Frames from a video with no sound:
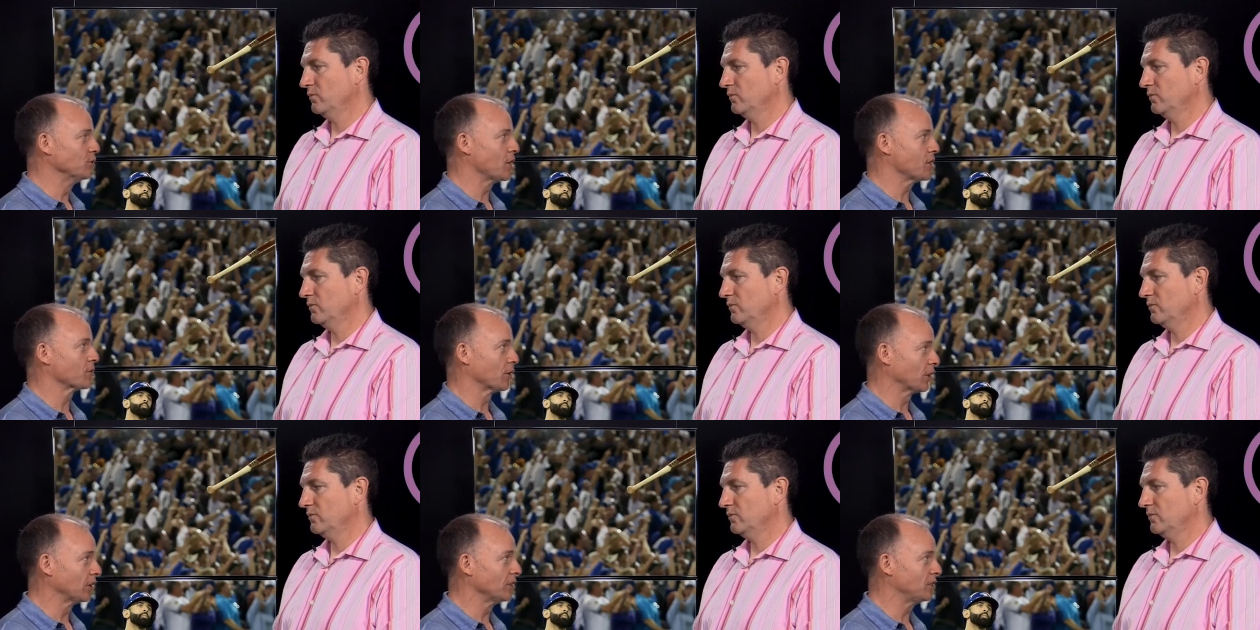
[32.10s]
Speaker 1: Jays are
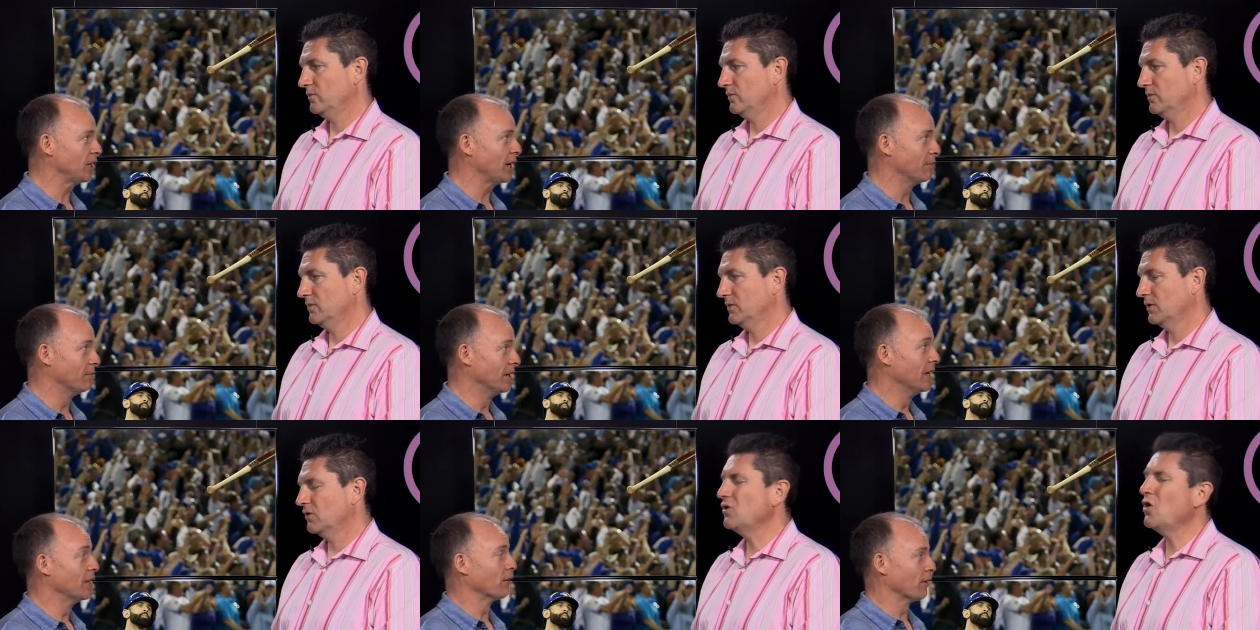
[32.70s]
a good team.
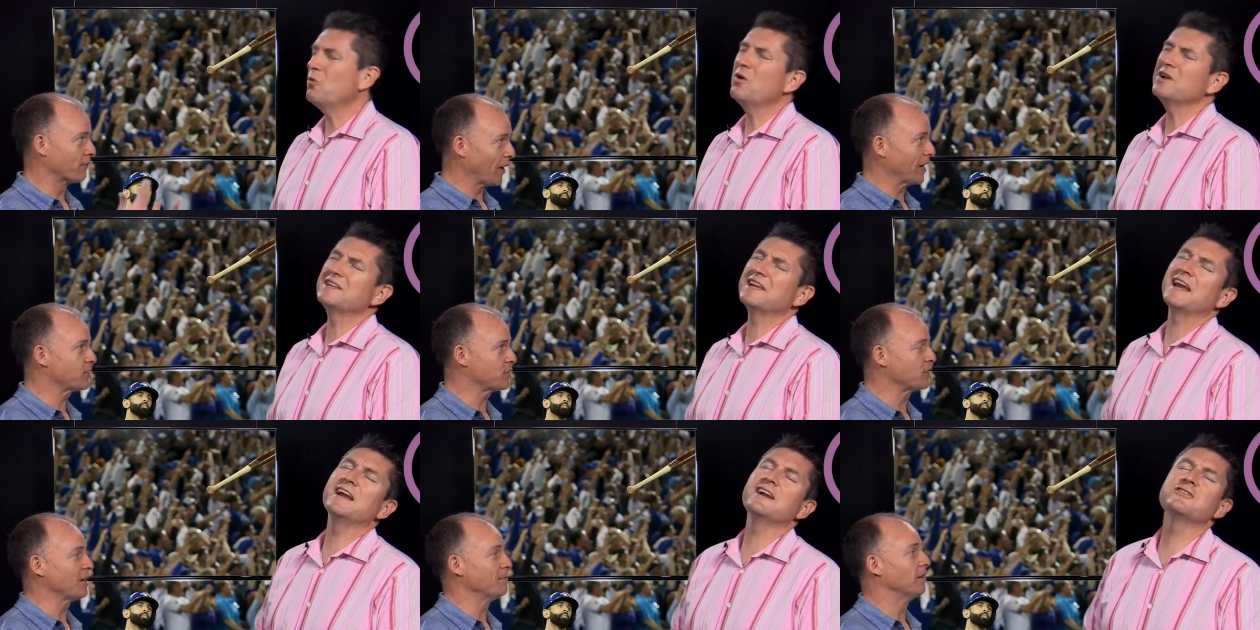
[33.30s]
They're no a
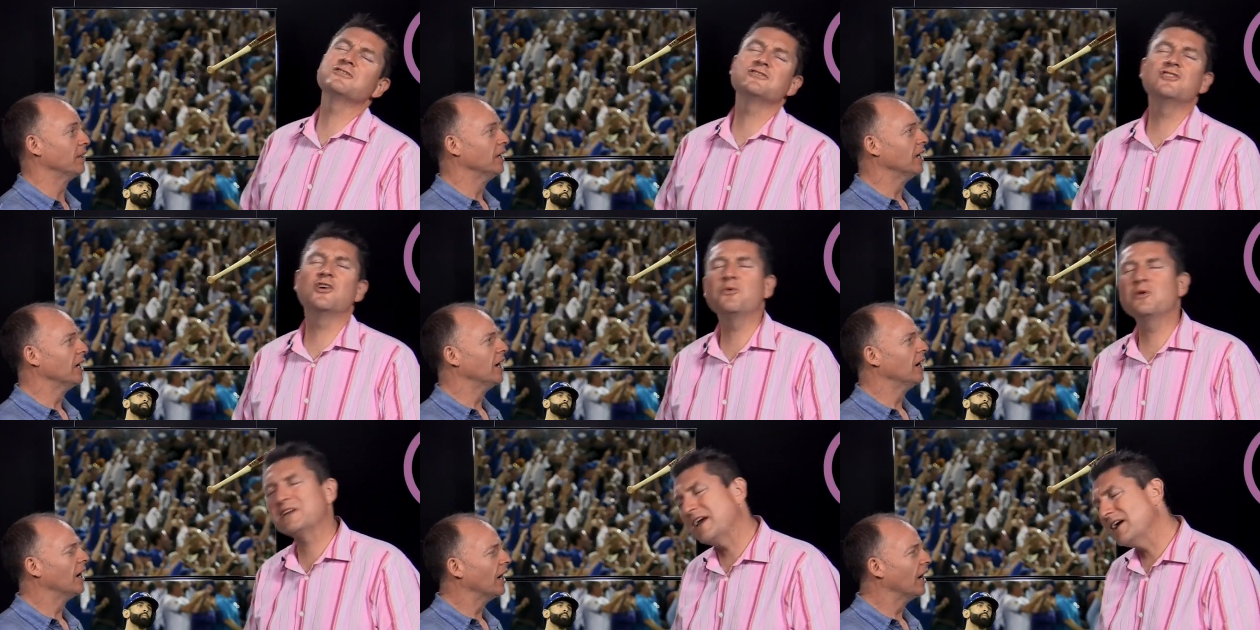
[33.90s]
feisty cares.
Speaker 2: team. No
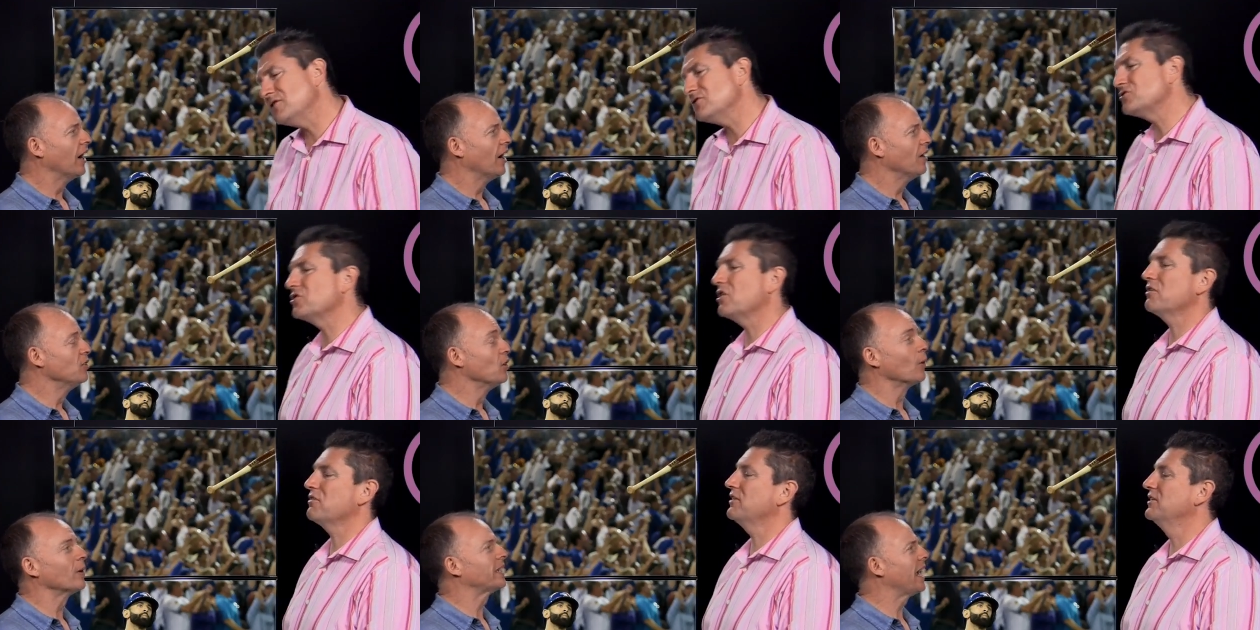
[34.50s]
one cares,
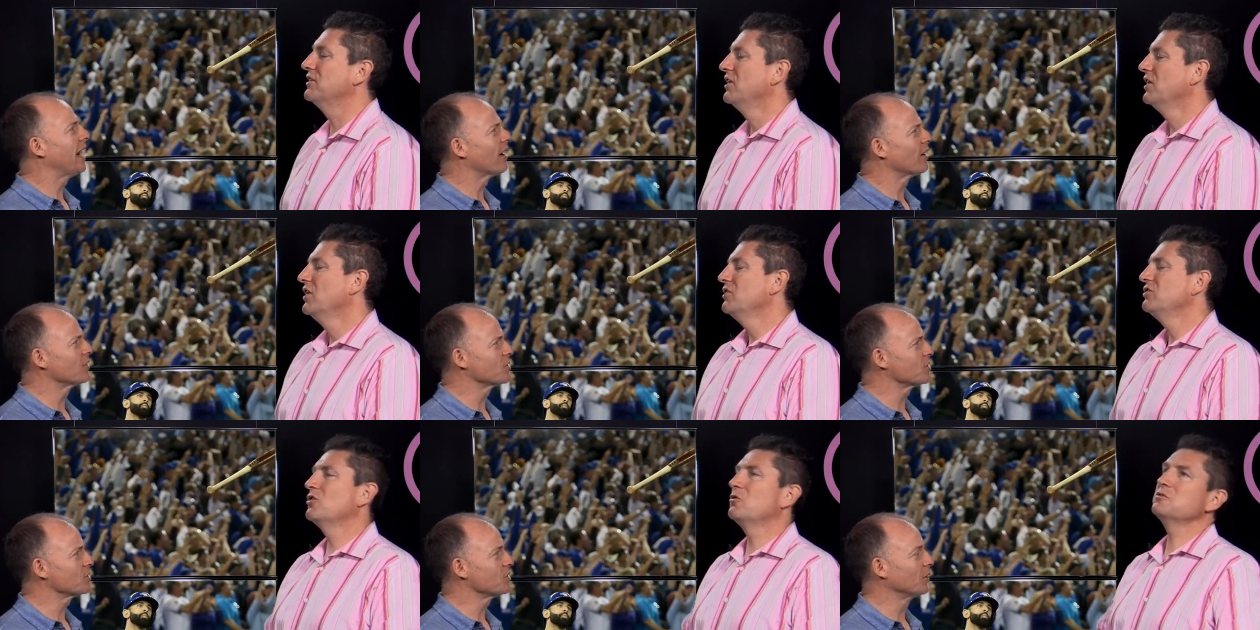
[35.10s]
Jonathan. No one
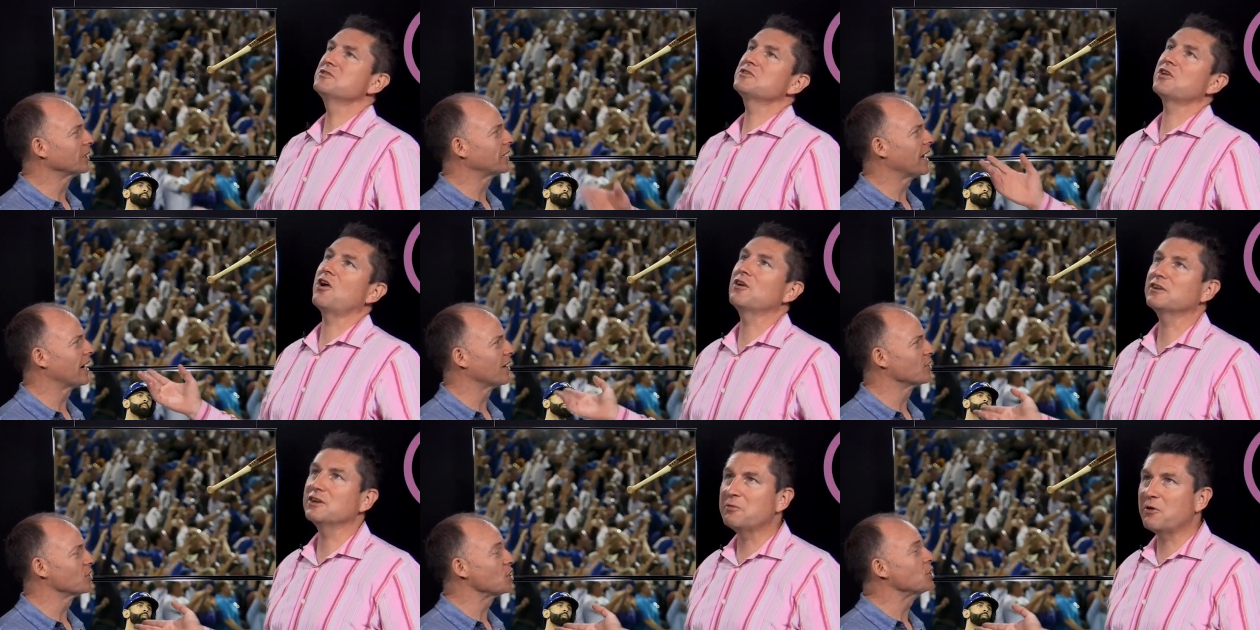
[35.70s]
cares. No, no one
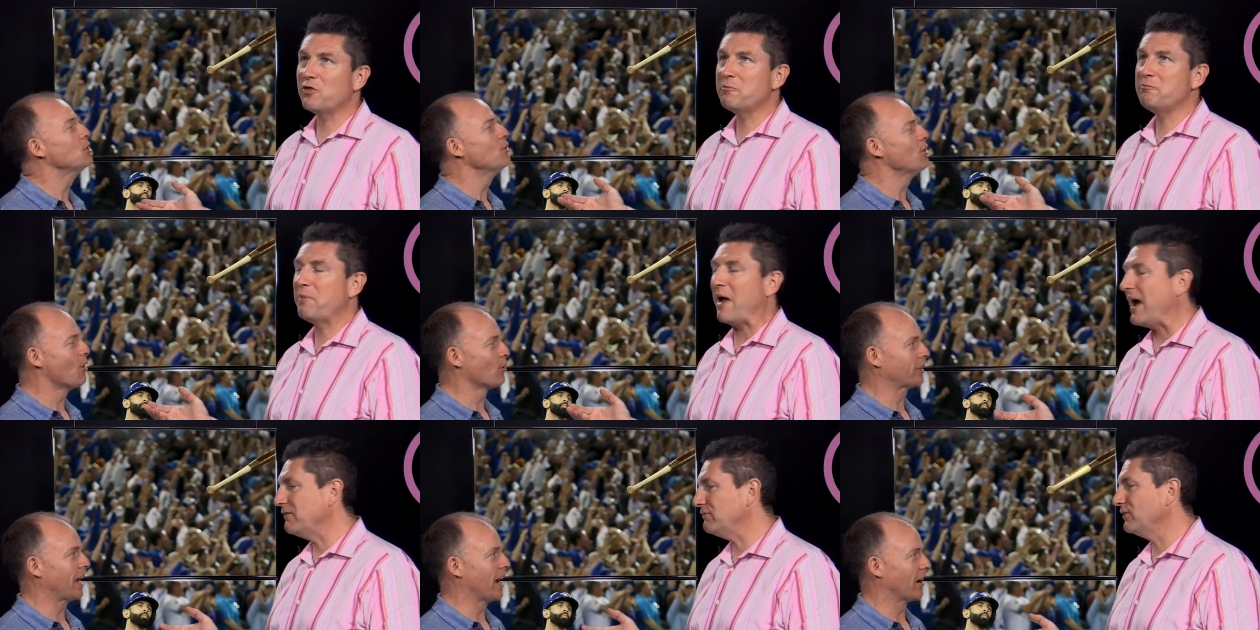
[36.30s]
cares. you
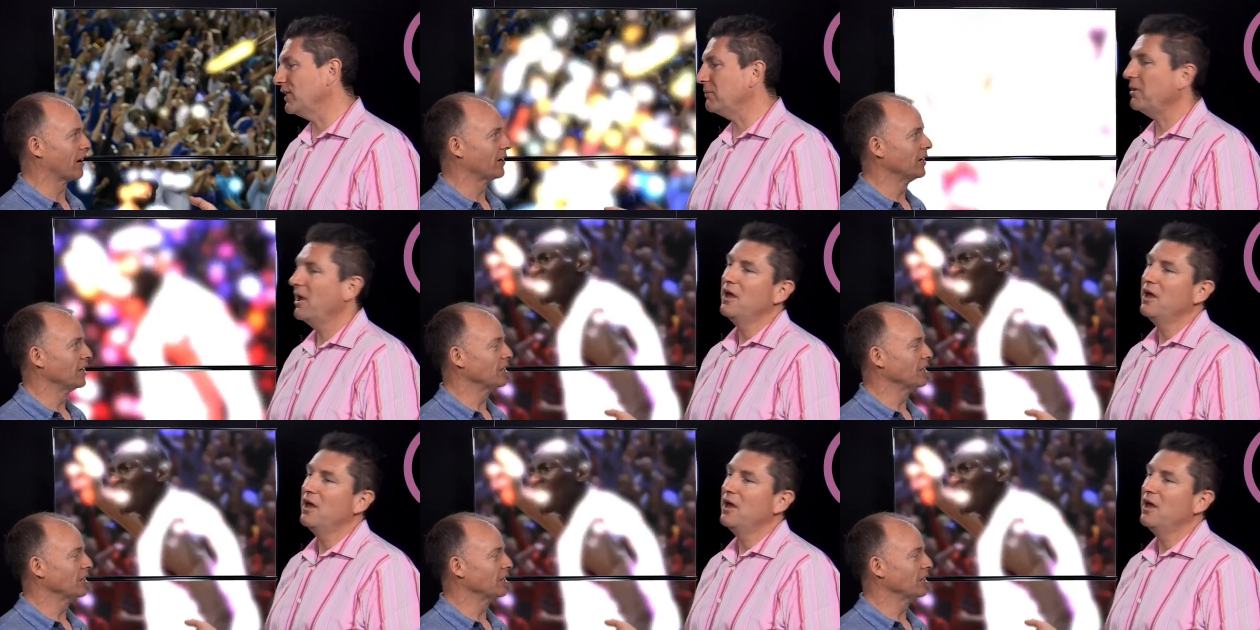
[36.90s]
don't care. Flip.